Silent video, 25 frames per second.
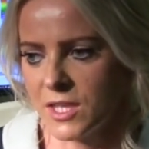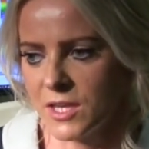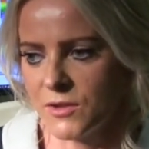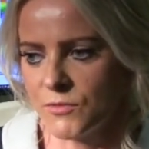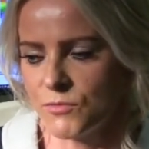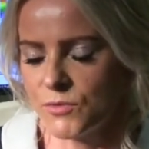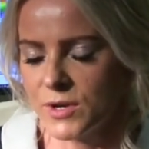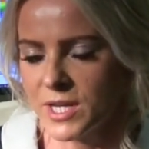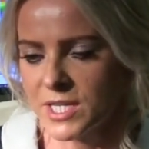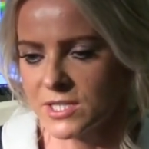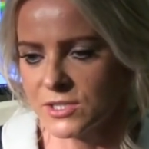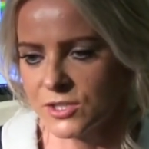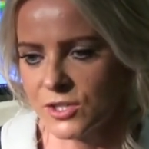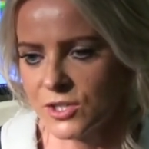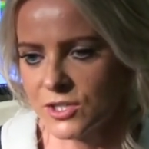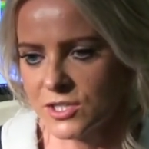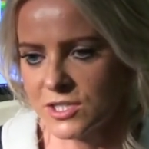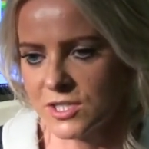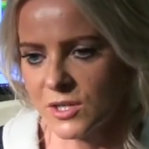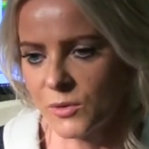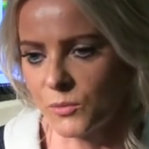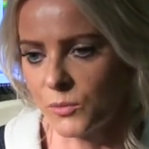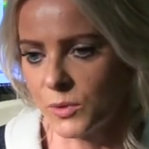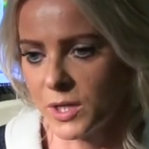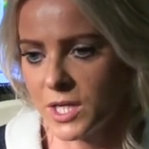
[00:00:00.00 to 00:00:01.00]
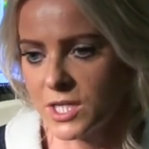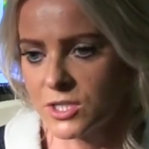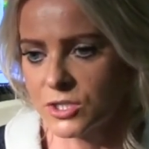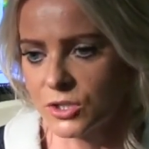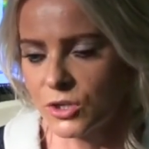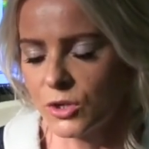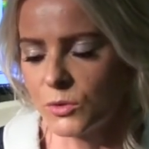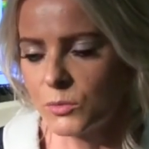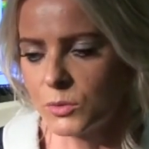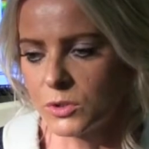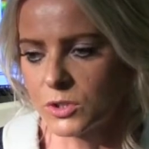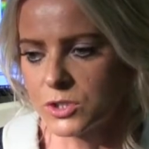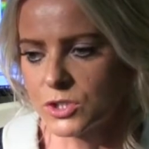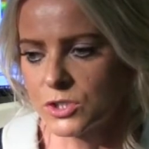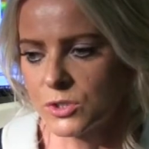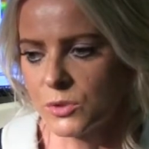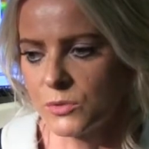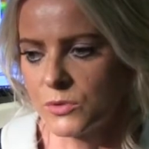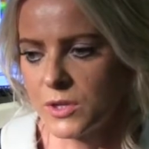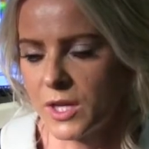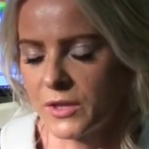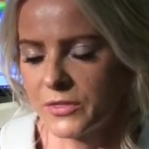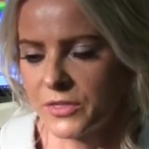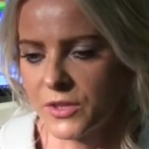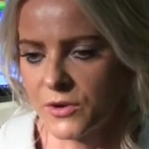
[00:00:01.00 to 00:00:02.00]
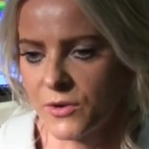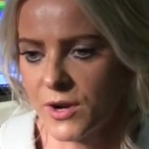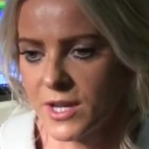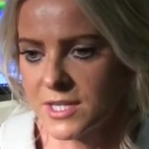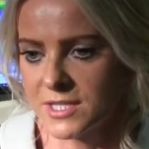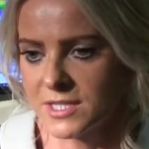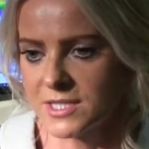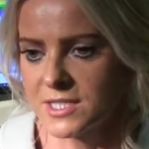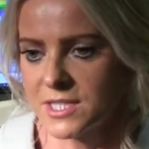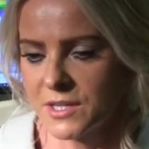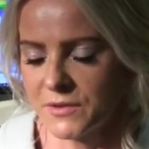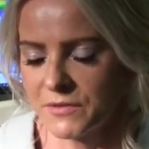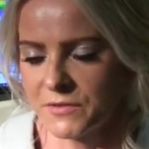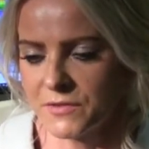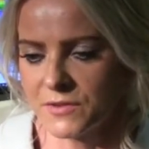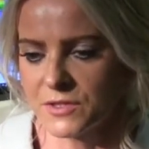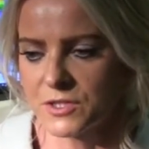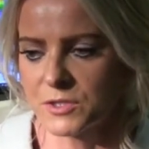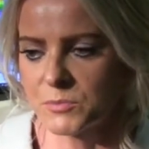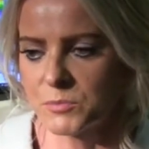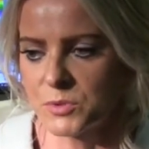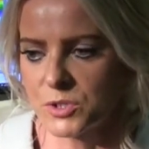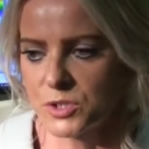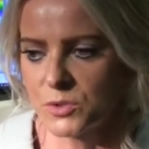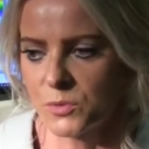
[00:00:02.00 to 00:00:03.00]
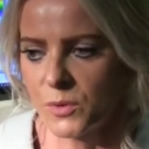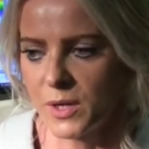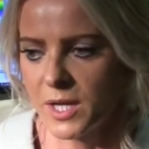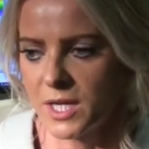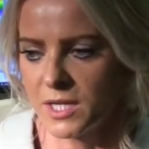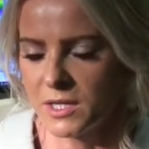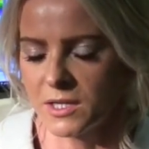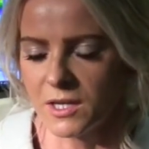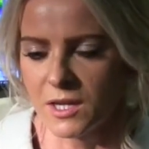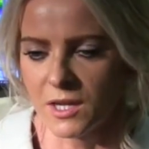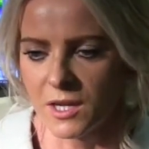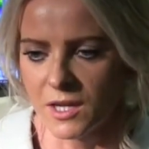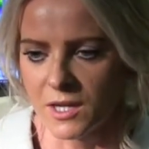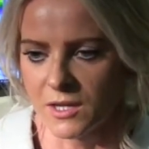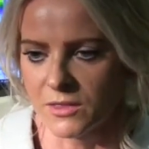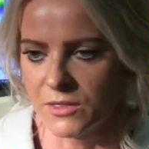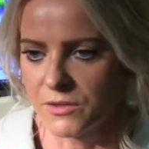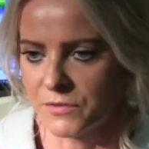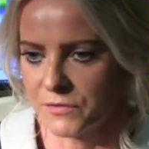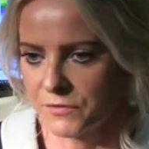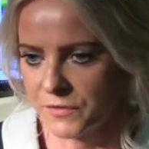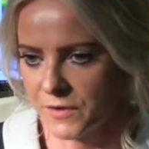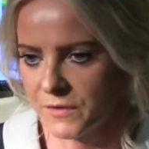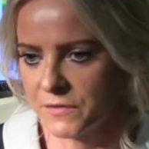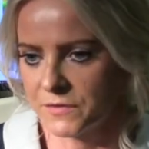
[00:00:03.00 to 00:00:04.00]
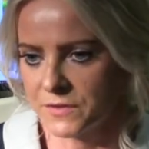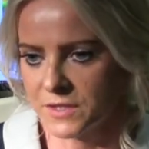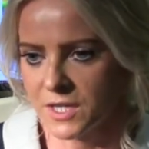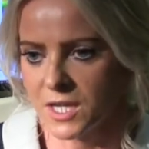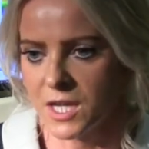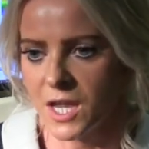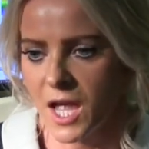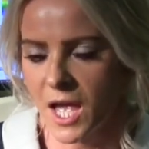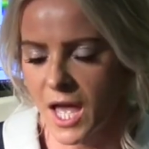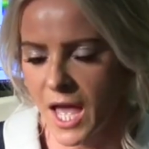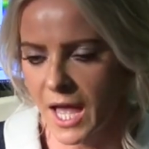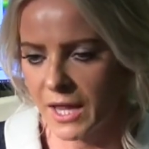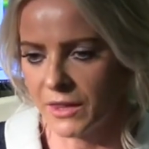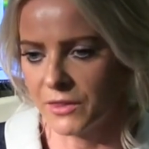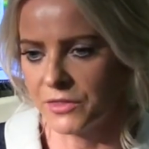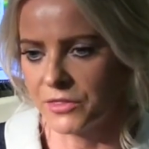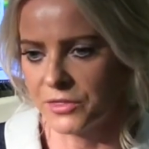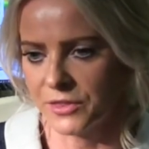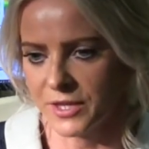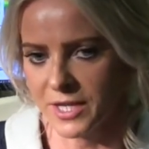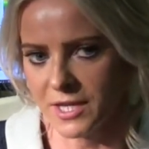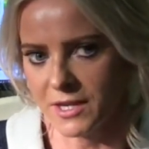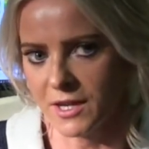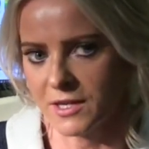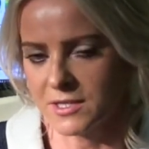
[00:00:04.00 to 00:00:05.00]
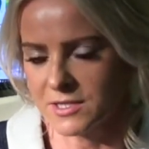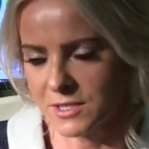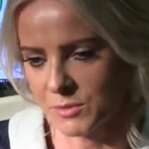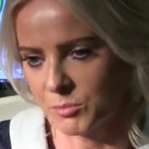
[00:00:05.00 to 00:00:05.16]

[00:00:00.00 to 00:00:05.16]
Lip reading: the research that we do will show that there is a difference between the 50 healthy,